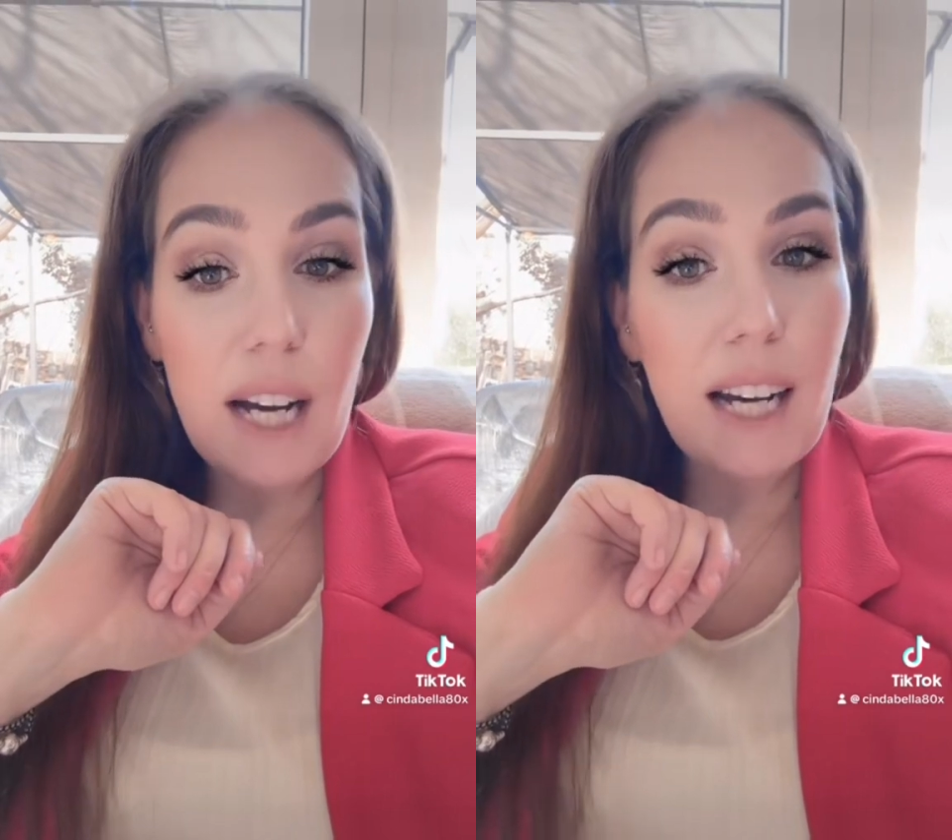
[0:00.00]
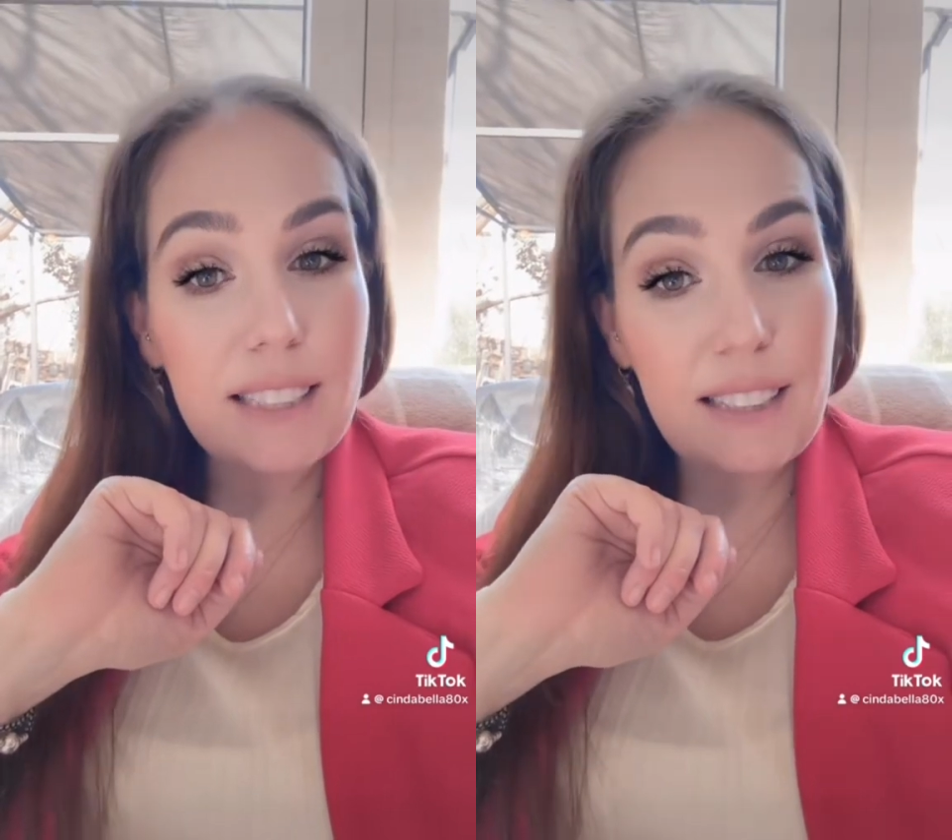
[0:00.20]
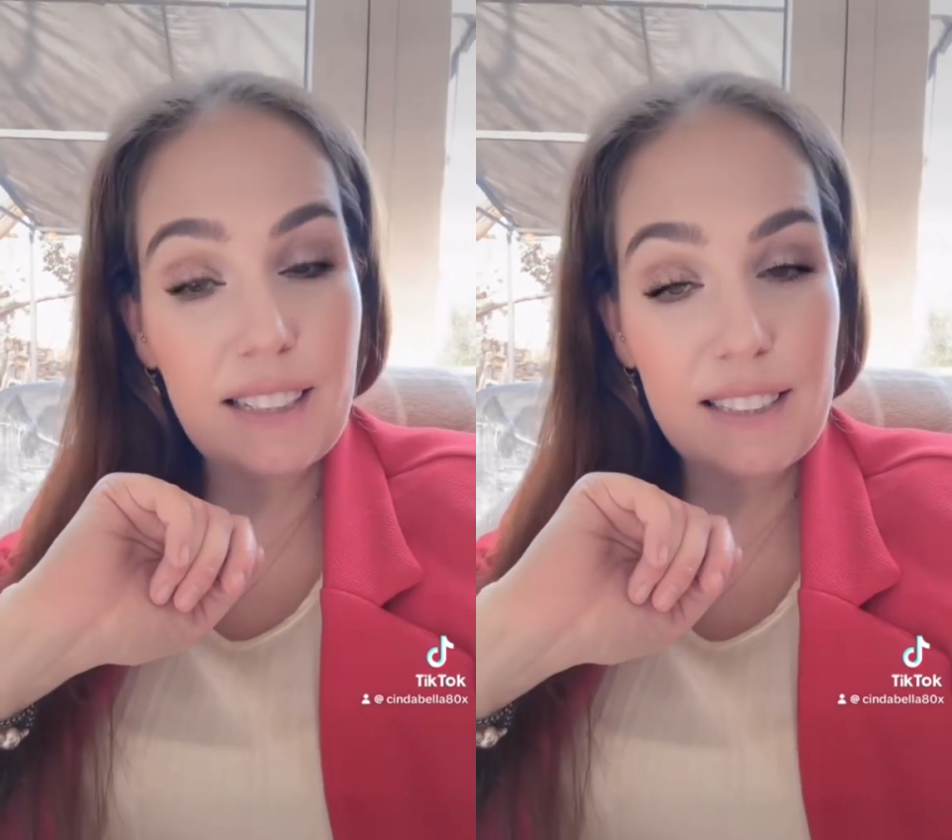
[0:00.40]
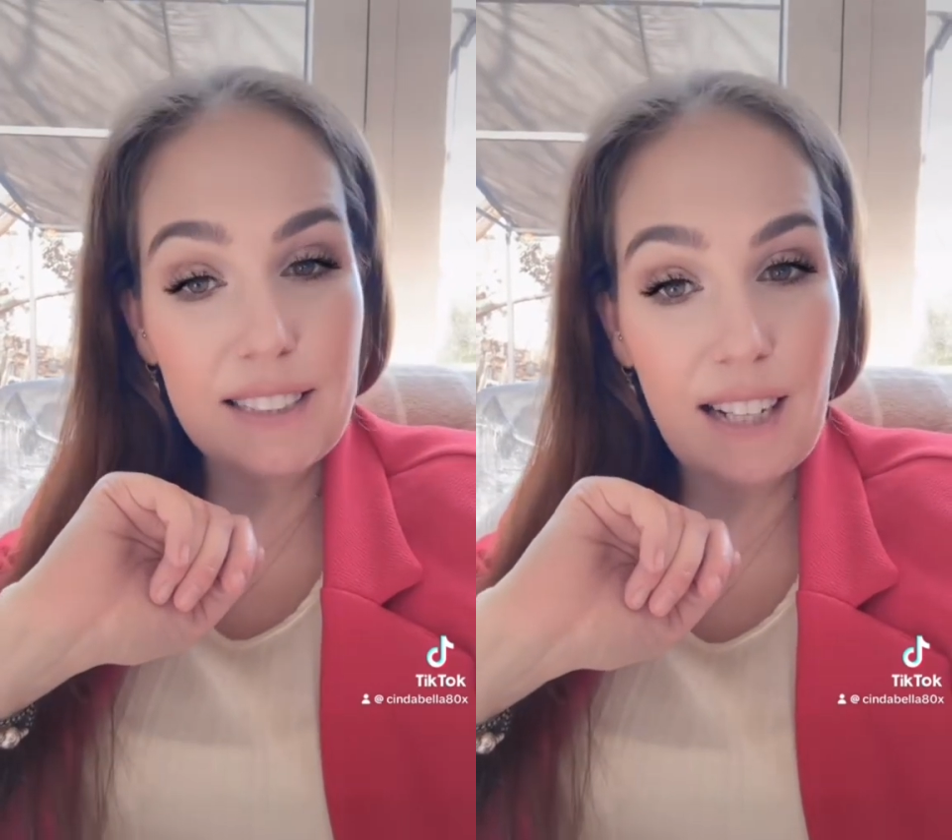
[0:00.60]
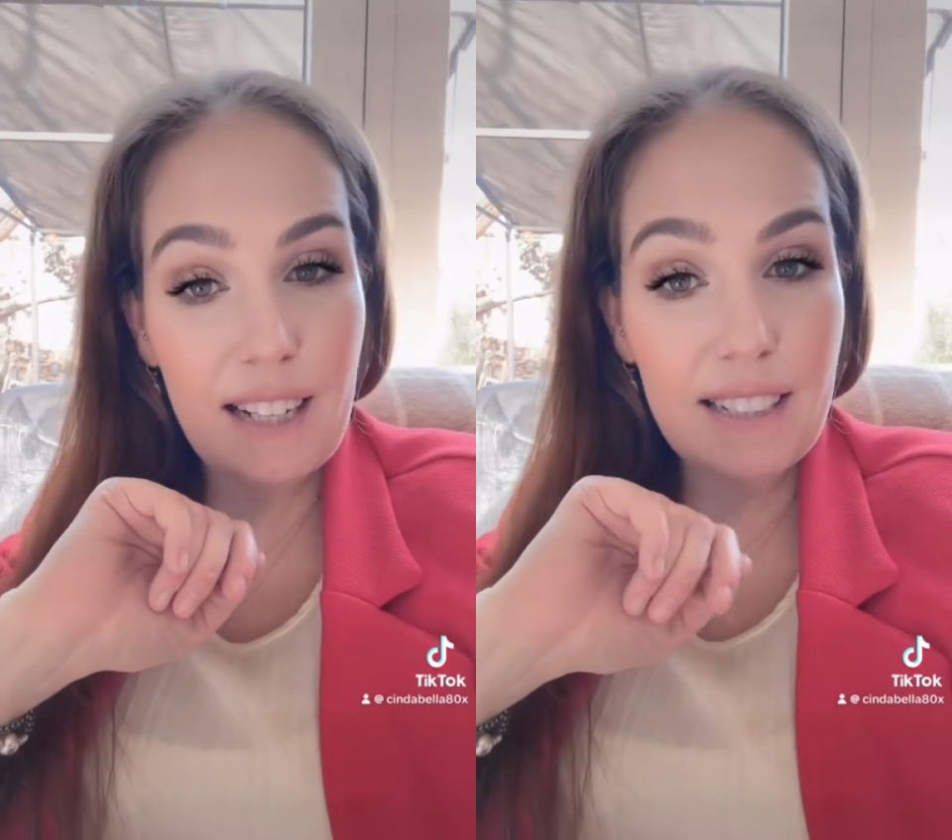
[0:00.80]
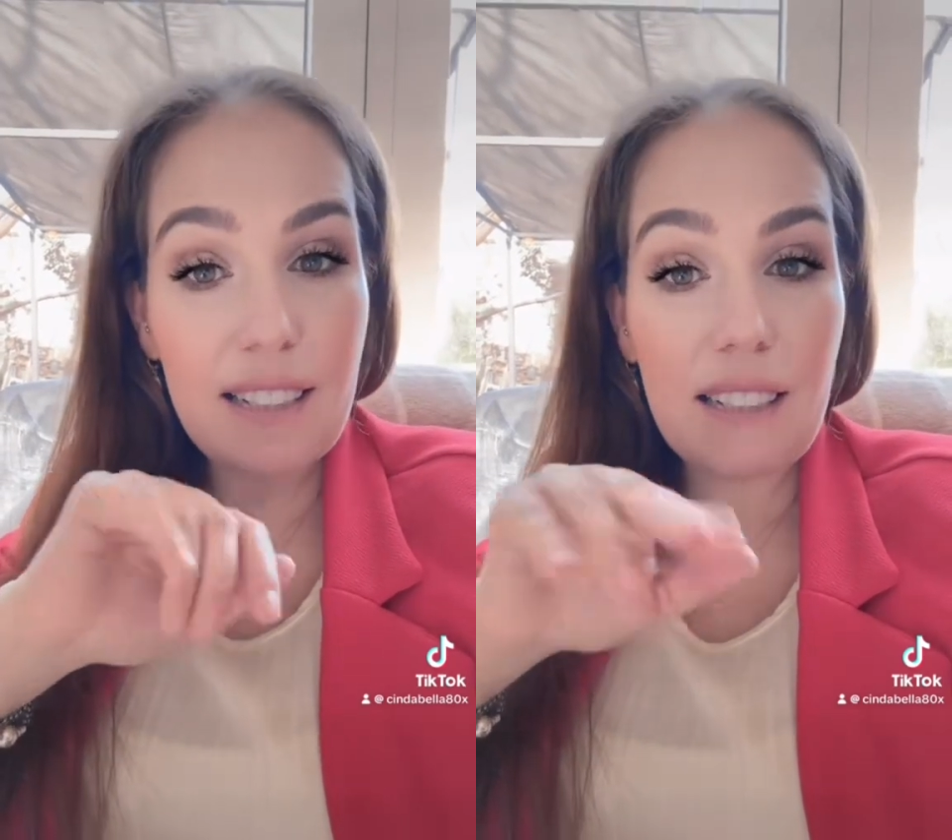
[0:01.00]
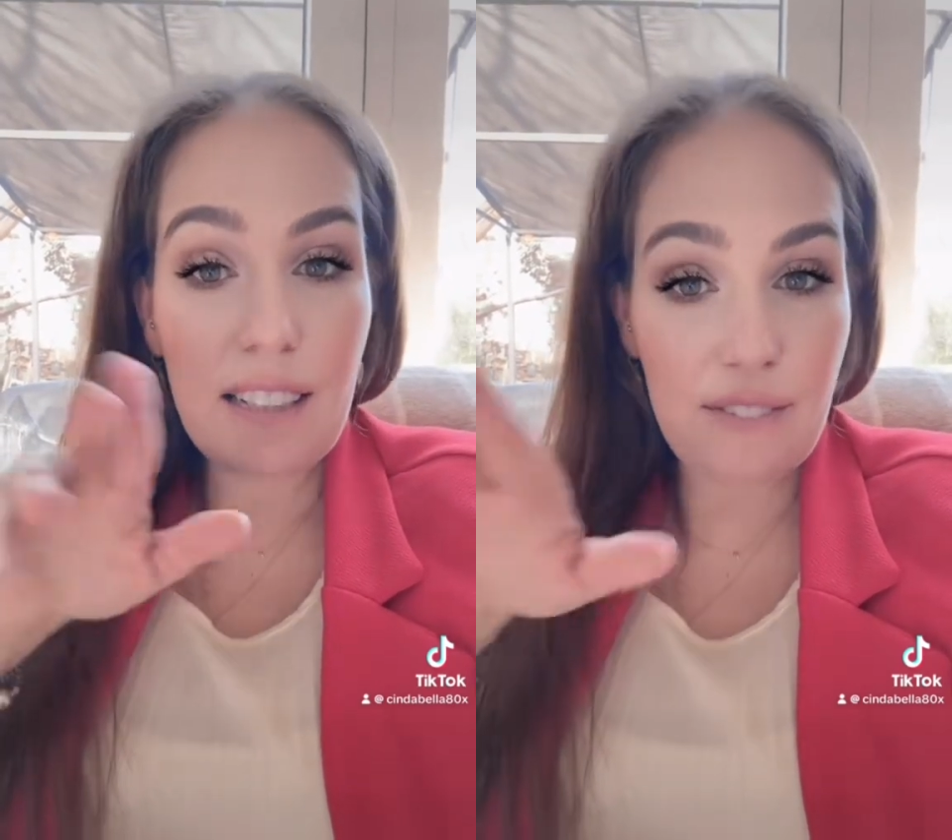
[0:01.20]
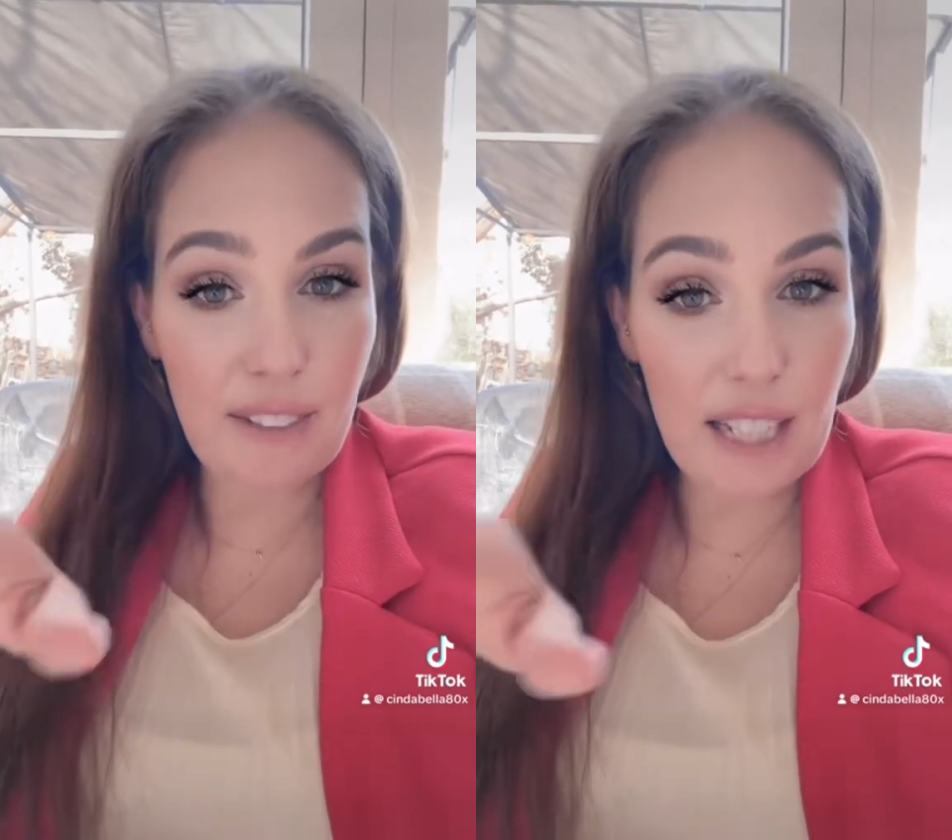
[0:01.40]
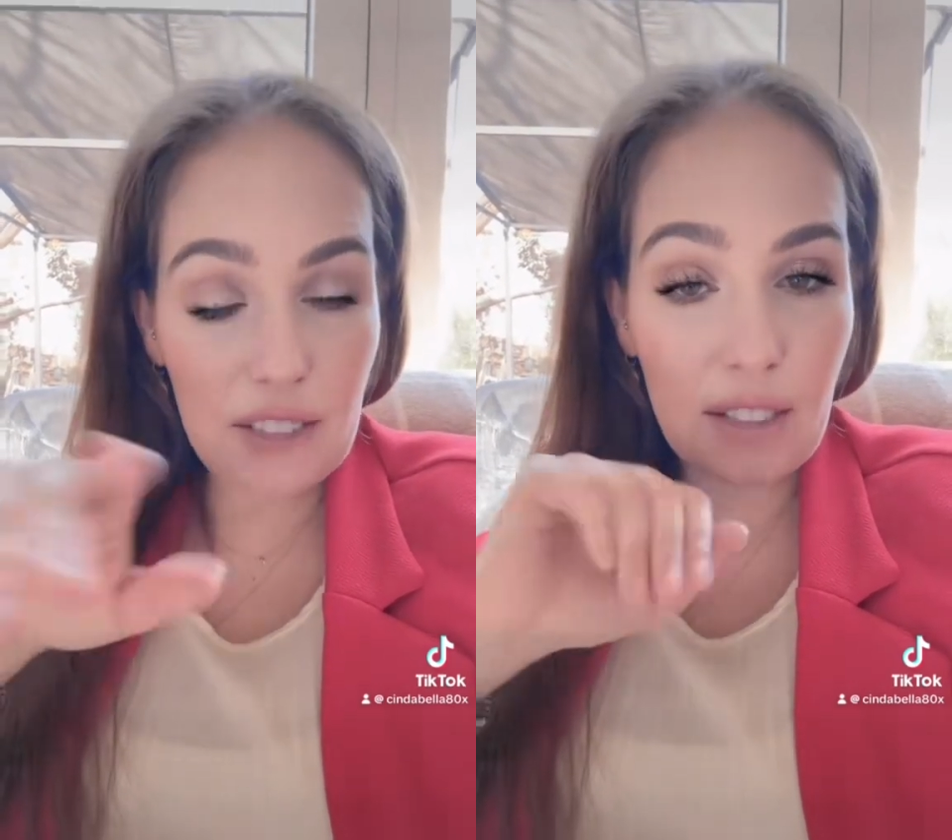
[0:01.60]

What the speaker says: and they decide if yes,